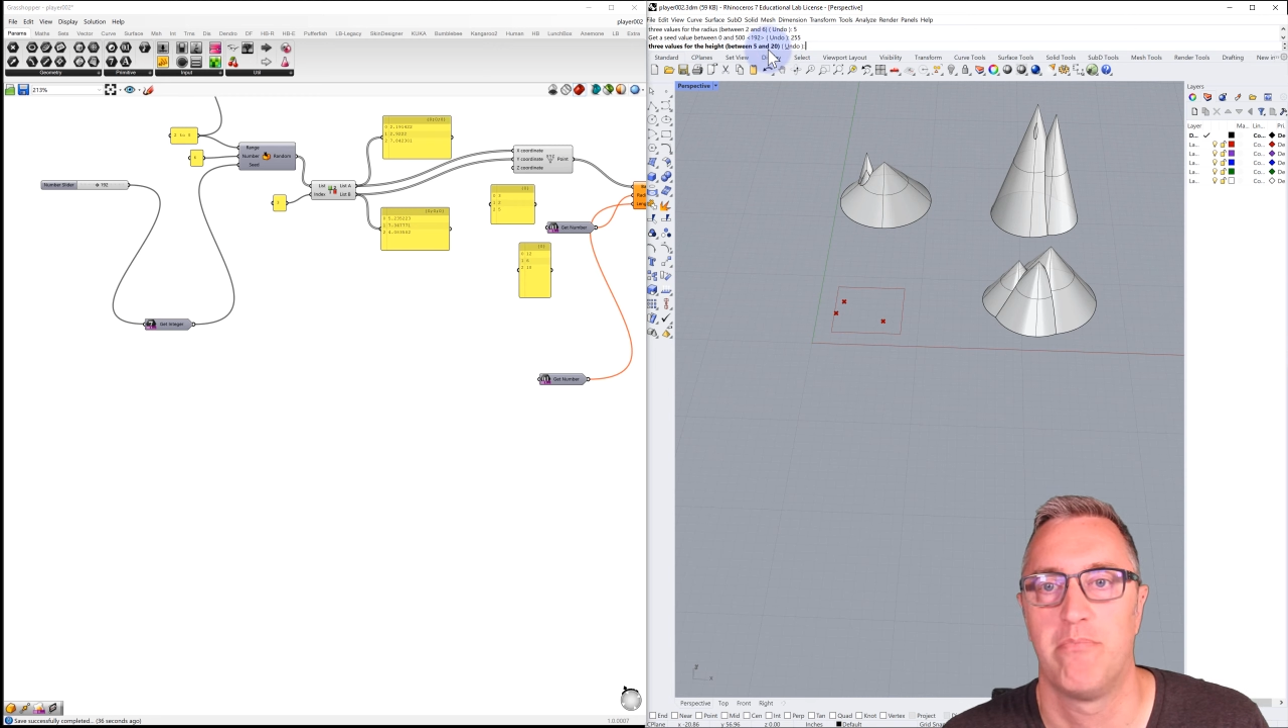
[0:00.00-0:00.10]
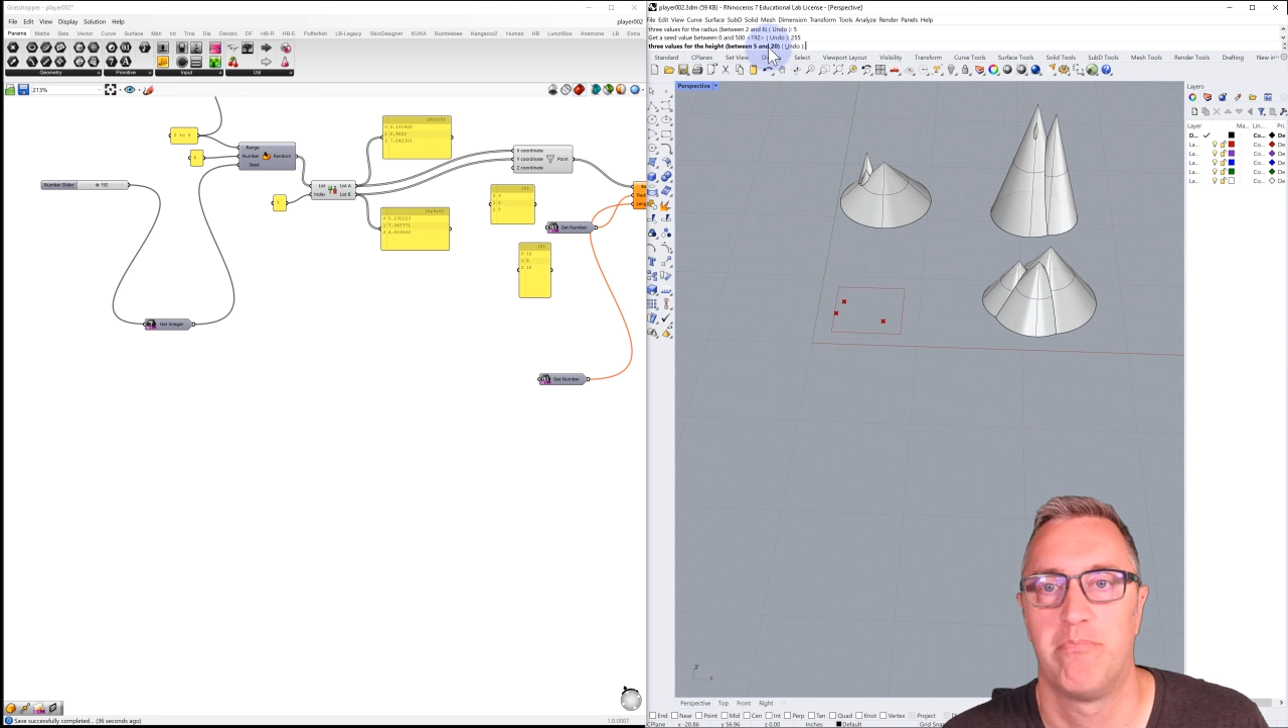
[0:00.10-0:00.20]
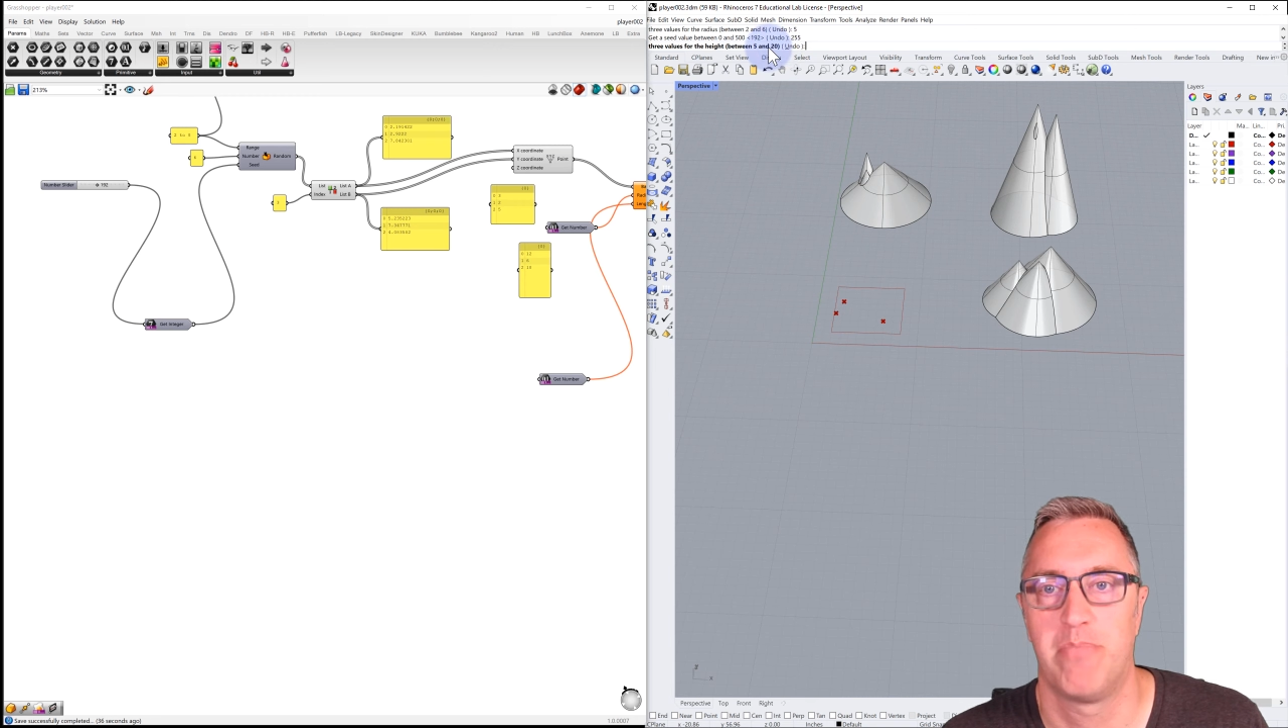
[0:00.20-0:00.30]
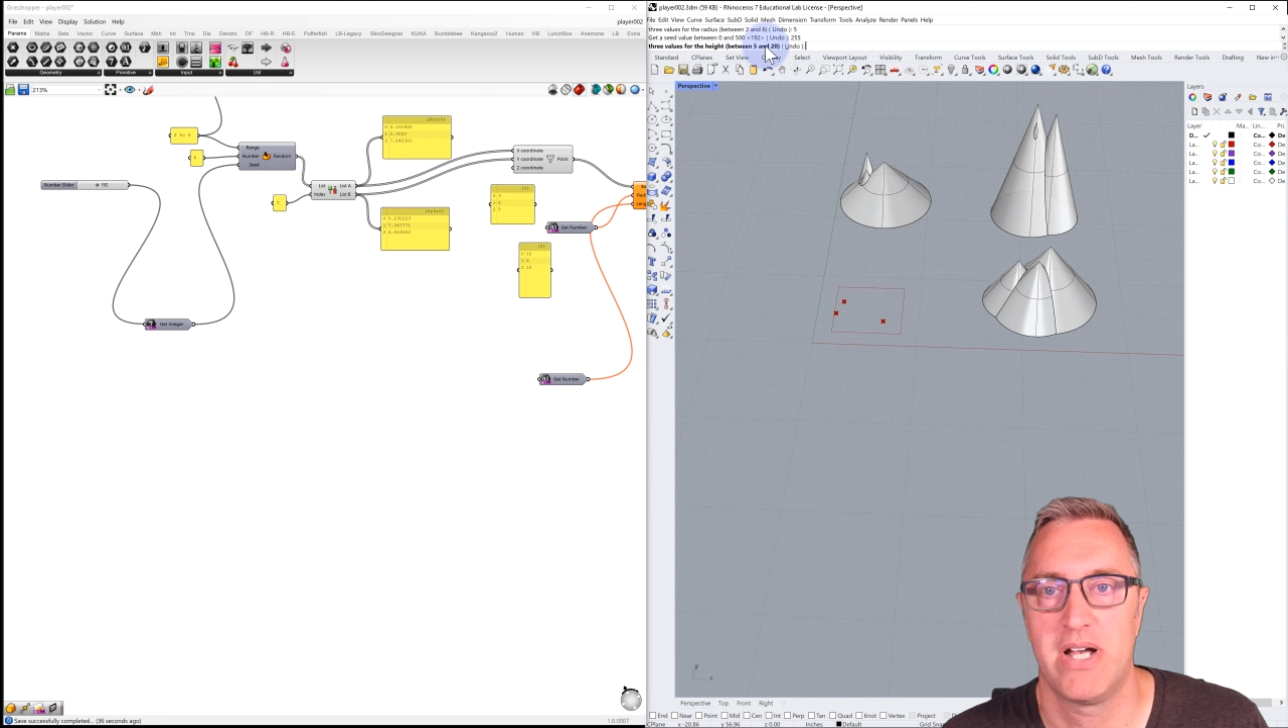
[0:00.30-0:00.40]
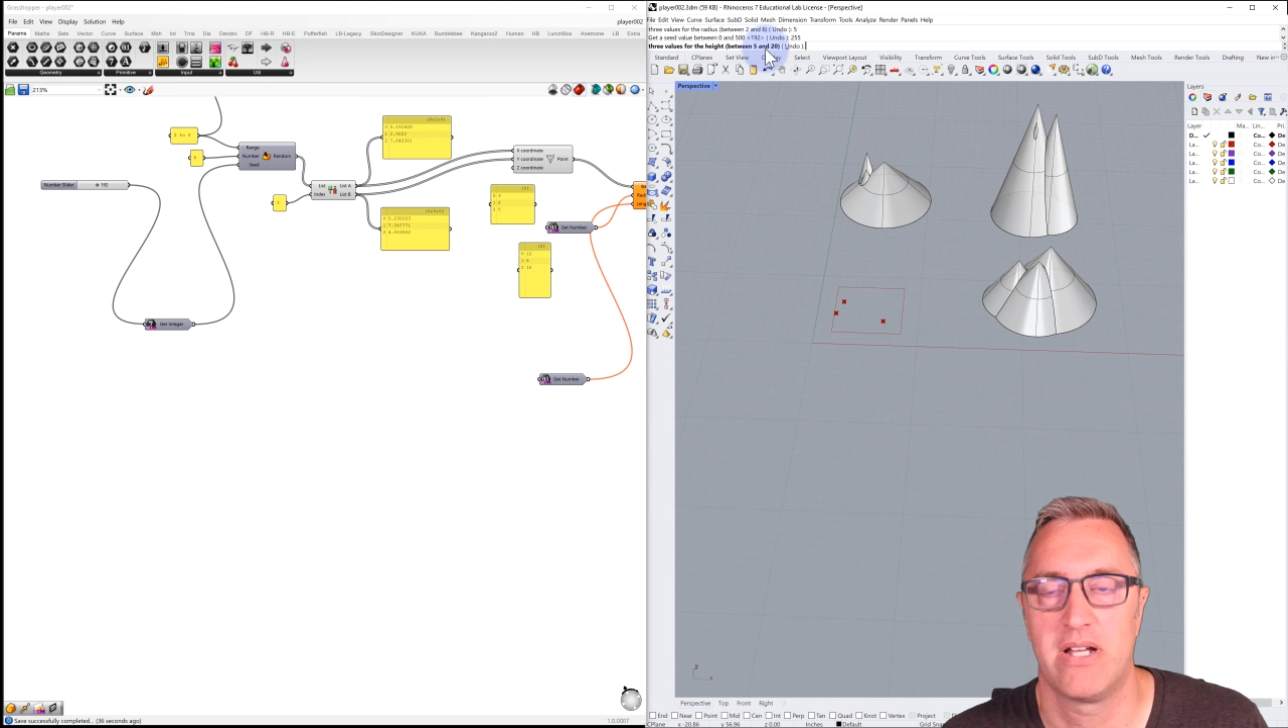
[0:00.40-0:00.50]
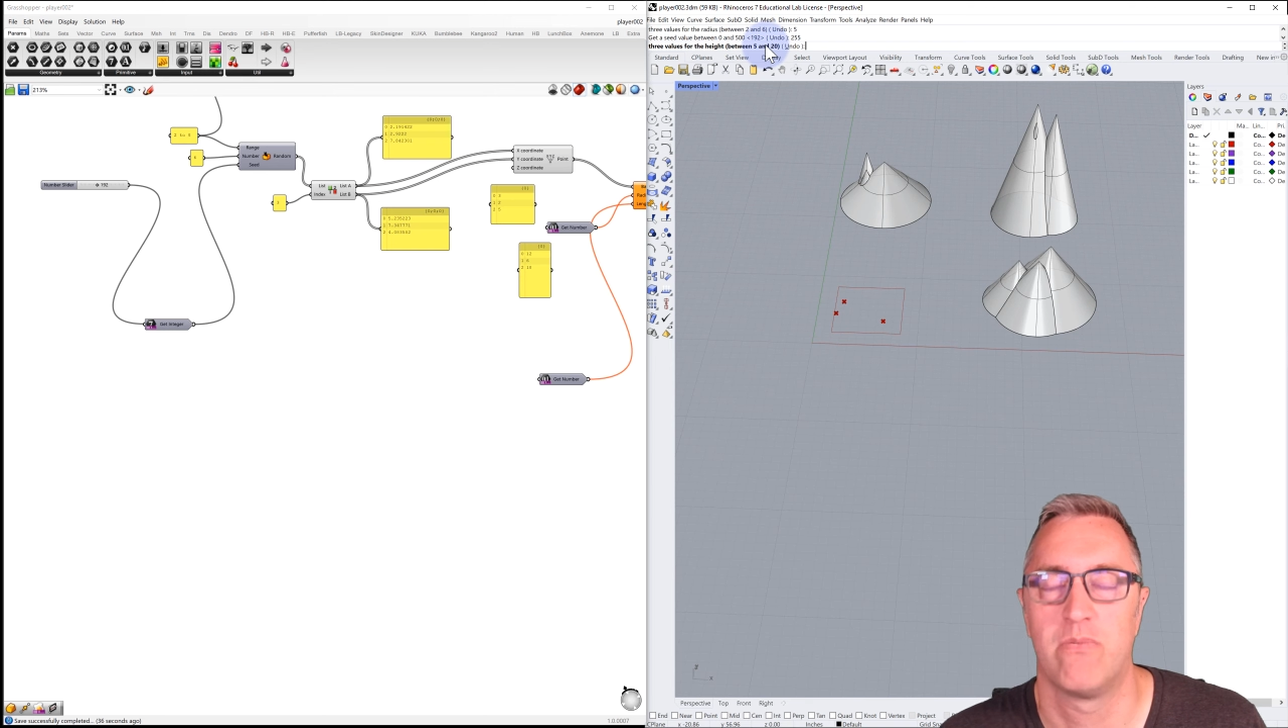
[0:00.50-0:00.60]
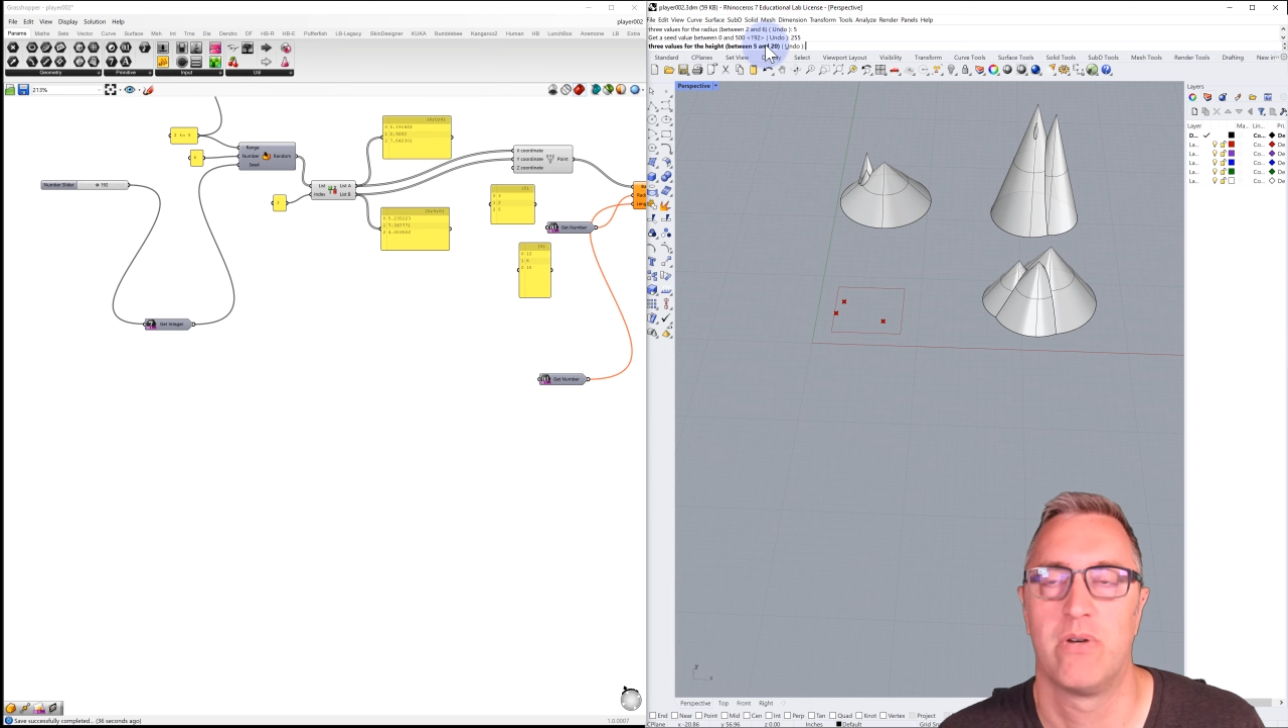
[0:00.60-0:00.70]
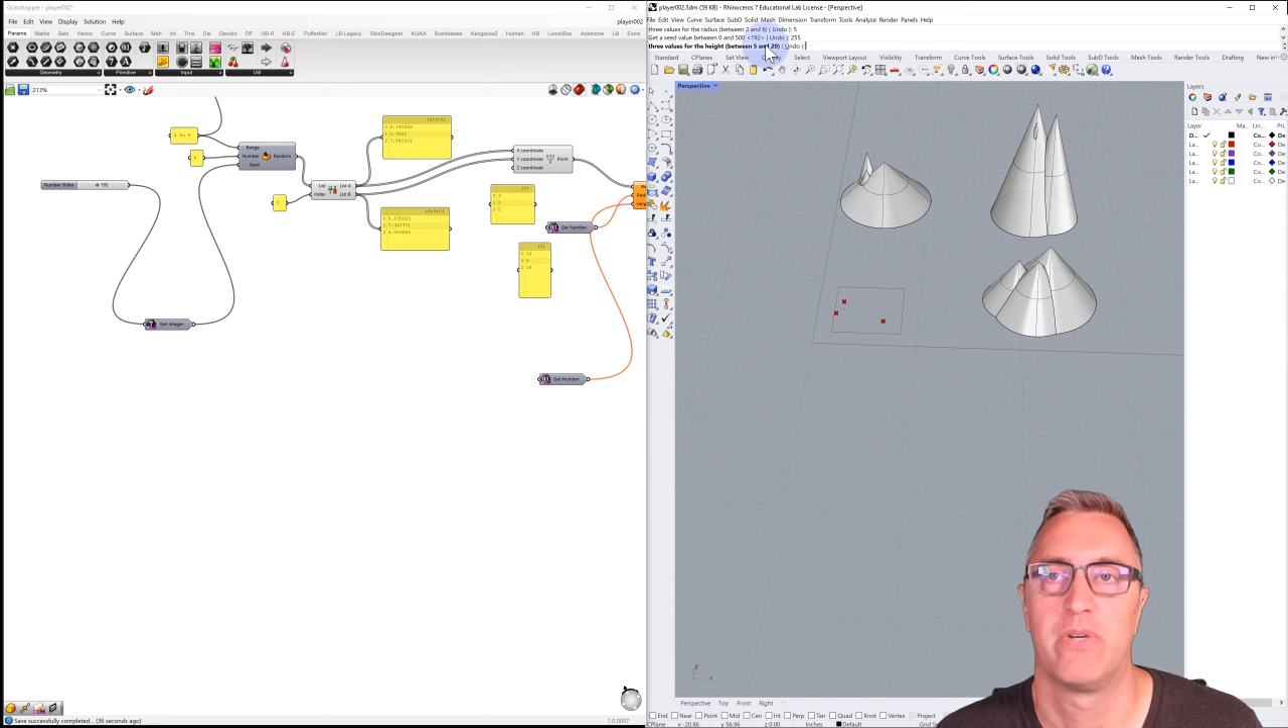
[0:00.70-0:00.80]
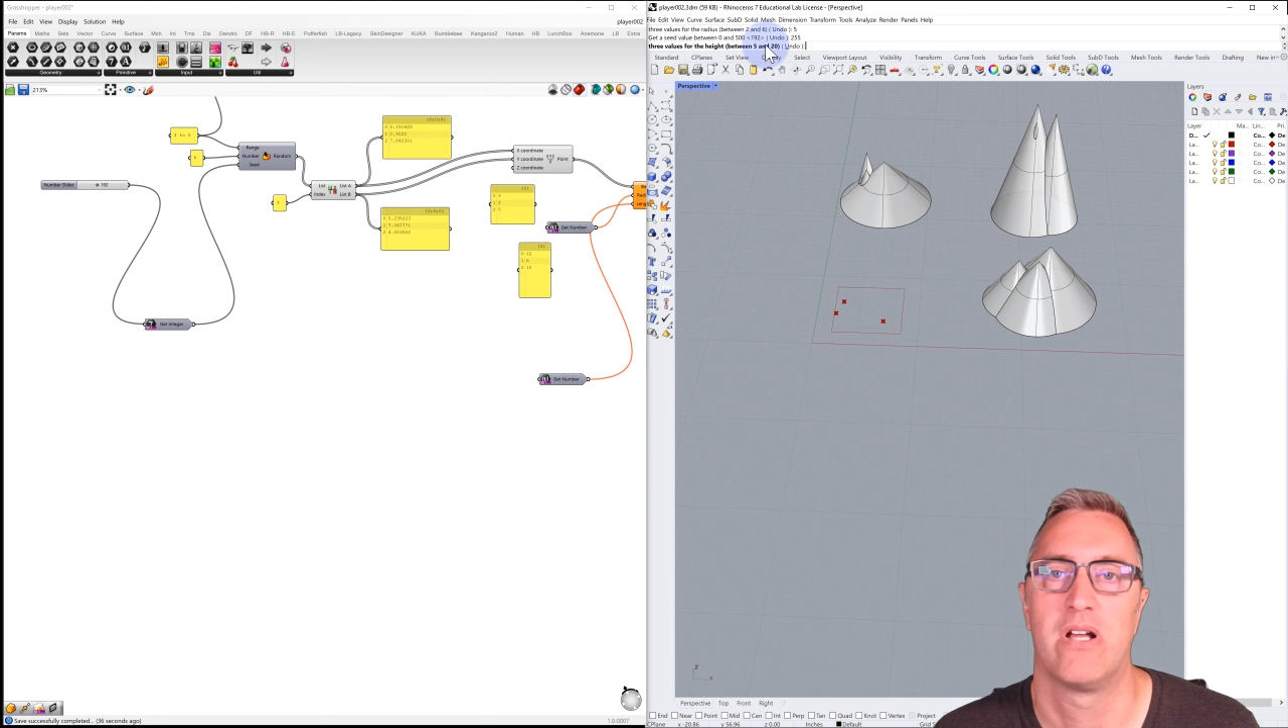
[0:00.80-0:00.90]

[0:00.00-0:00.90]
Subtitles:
But when we